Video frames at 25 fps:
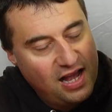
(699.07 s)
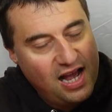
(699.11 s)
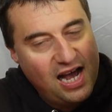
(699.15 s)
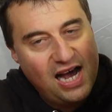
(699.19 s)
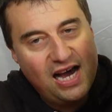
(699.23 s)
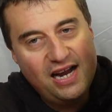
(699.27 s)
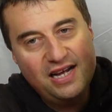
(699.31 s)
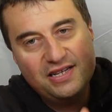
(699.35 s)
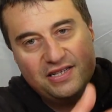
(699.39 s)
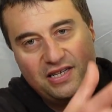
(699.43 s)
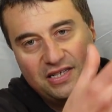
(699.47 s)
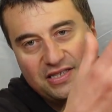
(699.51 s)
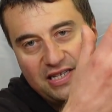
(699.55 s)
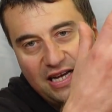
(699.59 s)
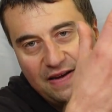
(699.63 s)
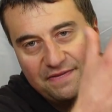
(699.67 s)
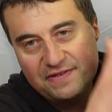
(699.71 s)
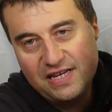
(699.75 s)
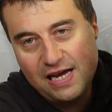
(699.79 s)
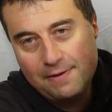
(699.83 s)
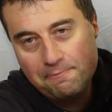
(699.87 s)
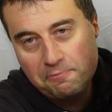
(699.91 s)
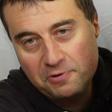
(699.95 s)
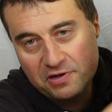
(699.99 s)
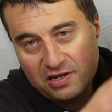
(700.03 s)
And it does have
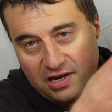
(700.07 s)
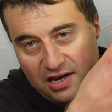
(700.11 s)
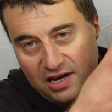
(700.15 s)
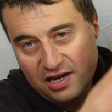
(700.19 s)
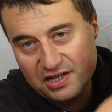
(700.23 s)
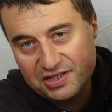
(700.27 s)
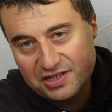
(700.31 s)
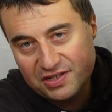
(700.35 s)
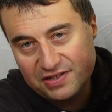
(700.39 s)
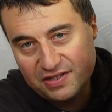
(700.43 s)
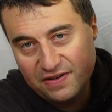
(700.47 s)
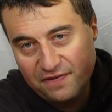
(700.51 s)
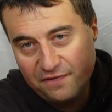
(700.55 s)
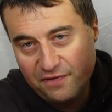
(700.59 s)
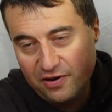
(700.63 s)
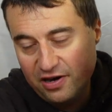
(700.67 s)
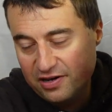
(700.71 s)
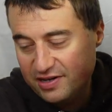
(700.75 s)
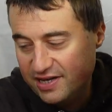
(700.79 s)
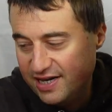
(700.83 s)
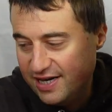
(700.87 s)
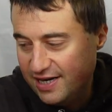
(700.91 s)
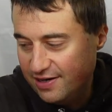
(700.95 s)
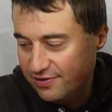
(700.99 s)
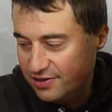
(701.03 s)
tempered glass on the
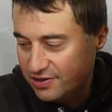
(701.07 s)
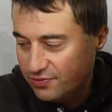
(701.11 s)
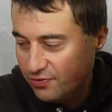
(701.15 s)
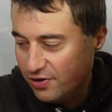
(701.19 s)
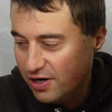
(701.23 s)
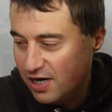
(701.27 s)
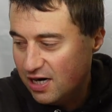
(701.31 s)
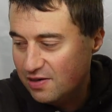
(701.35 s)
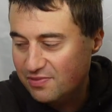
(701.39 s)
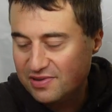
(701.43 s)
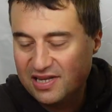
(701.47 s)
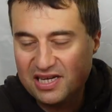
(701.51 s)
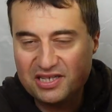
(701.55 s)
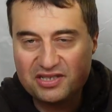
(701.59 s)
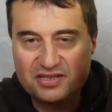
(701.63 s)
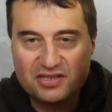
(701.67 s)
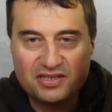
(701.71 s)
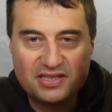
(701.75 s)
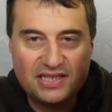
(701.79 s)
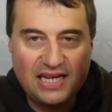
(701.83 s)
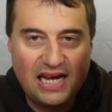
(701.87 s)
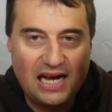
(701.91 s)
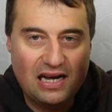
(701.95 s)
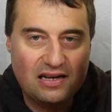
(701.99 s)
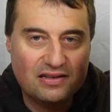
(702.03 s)
front here as well, but that's
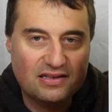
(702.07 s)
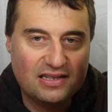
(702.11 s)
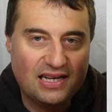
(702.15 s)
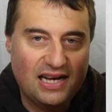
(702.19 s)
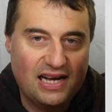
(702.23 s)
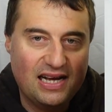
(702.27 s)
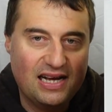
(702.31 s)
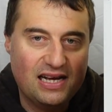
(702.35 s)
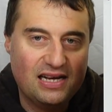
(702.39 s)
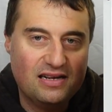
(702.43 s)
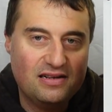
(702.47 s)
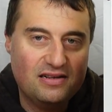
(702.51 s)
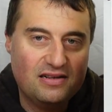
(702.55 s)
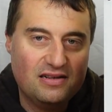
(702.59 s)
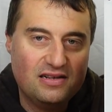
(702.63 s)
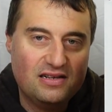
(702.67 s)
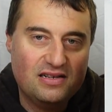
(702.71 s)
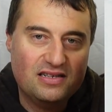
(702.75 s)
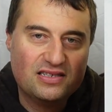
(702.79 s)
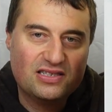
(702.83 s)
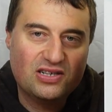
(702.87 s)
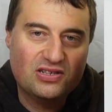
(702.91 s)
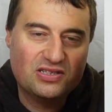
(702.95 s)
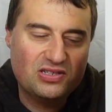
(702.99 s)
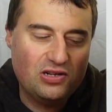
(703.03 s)
just down there.
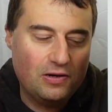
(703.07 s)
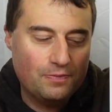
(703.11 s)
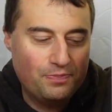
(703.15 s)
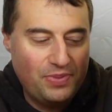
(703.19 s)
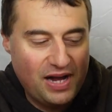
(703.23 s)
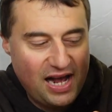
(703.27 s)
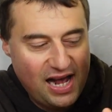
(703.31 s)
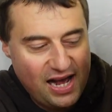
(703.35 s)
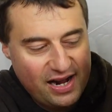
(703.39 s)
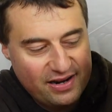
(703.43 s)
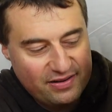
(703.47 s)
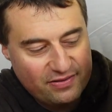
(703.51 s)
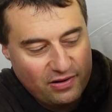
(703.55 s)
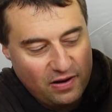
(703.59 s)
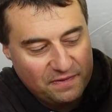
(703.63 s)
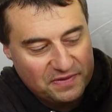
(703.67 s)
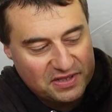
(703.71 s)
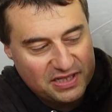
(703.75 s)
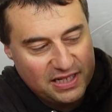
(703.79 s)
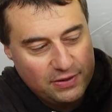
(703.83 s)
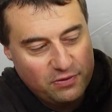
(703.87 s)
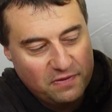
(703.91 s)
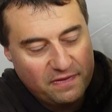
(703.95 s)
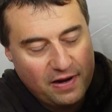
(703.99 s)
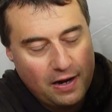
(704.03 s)
So it's not bad.
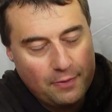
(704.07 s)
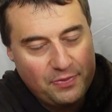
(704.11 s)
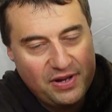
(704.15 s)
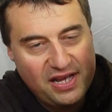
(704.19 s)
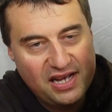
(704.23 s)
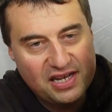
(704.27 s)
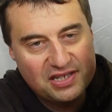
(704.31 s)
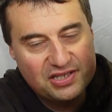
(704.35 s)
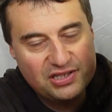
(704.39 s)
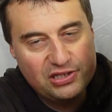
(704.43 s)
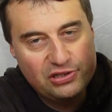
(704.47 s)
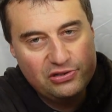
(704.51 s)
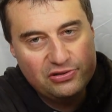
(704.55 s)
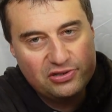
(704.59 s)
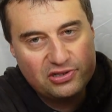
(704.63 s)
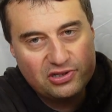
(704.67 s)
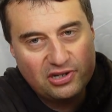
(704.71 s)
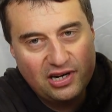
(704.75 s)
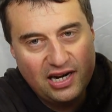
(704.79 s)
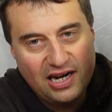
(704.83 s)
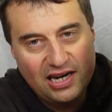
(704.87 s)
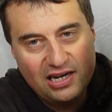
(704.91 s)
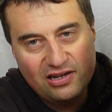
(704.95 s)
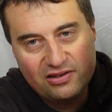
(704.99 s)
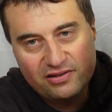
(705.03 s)
Obviously with our PSU
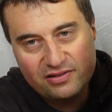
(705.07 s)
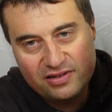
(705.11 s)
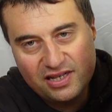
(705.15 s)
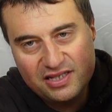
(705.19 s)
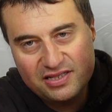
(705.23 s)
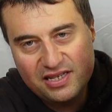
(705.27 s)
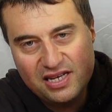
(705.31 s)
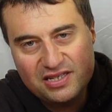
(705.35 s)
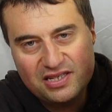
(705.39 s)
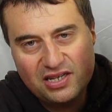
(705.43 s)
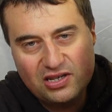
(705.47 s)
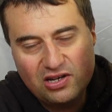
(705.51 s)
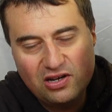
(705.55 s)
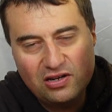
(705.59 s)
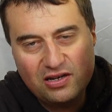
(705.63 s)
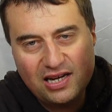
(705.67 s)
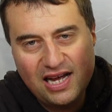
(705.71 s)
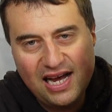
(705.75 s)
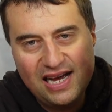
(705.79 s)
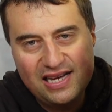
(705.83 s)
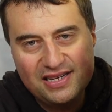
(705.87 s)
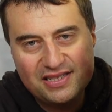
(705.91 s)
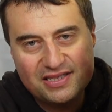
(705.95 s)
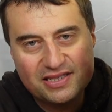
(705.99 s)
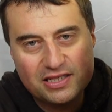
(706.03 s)
shroud, it's a good
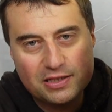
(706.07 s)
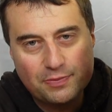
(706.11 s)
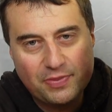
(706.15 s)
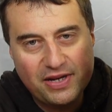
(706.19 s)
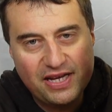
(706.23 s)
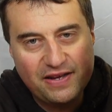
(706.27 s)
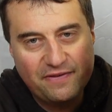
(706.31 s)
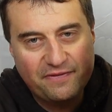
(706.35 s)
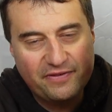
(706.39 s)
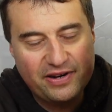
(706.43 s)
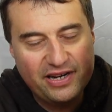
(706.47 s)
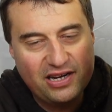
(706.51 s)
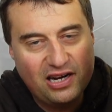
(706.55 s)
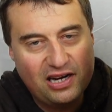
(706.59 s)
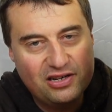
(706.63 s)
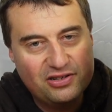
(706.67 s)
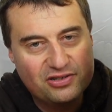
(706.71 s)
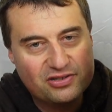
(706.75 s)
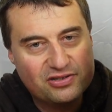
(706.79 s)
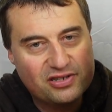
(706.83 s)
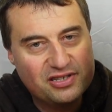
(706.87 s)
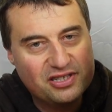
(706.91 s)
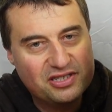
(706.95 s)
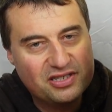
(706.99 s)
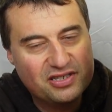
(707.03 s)
case, this
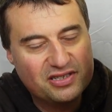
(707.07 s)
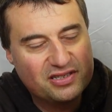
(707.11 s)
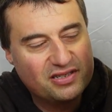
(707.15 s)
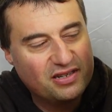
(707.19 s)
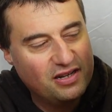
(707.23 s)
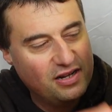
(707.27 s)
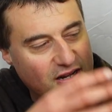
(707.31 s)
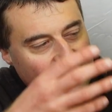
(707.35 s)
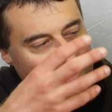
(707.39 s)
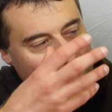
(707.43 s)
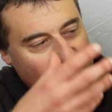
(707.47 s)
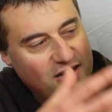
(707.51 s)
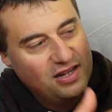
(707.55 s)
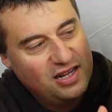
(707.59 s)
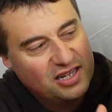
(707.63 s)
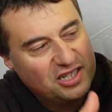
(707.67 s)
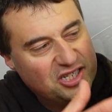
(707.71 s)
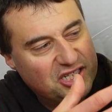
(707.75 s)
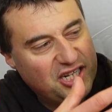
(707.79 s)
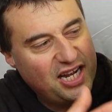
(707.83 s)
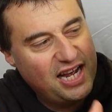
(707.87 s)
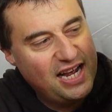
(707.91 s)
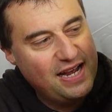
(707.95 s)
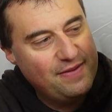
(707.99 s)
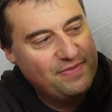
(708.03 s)
P300. It's just a
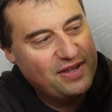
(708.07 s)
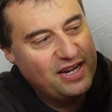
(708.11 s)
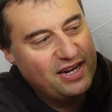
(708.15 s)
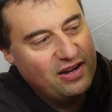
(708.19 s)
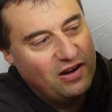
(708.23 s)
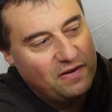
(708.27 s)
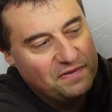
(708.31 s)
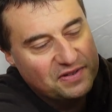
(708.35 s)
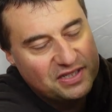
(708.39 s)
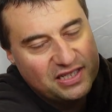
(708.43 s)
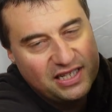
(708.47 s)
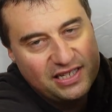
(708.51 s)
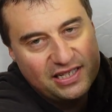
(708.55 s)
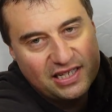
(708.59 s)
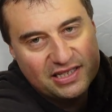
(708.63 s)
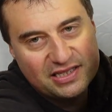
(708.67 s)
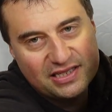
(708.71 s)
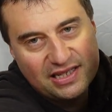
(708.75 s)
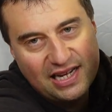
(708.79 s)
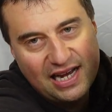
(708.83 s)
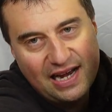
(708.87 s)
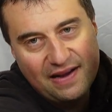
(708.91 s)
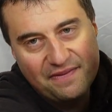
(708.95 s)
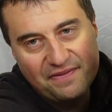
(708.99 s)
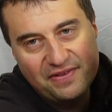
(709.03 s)
shame that it obviously
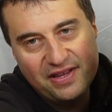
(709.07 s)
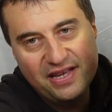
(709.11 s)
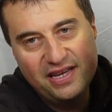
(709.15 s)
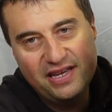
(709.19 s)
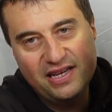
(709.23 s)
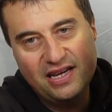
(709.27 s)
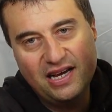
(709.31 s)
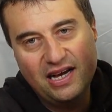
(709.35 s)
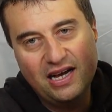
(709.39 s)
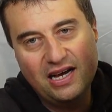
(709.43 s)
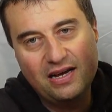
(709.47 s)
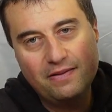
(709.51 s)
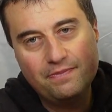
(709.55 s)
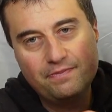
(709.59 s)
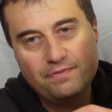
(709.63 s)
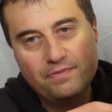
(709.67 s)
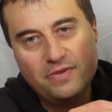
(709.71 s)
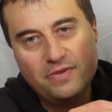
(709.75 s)
doesn't have the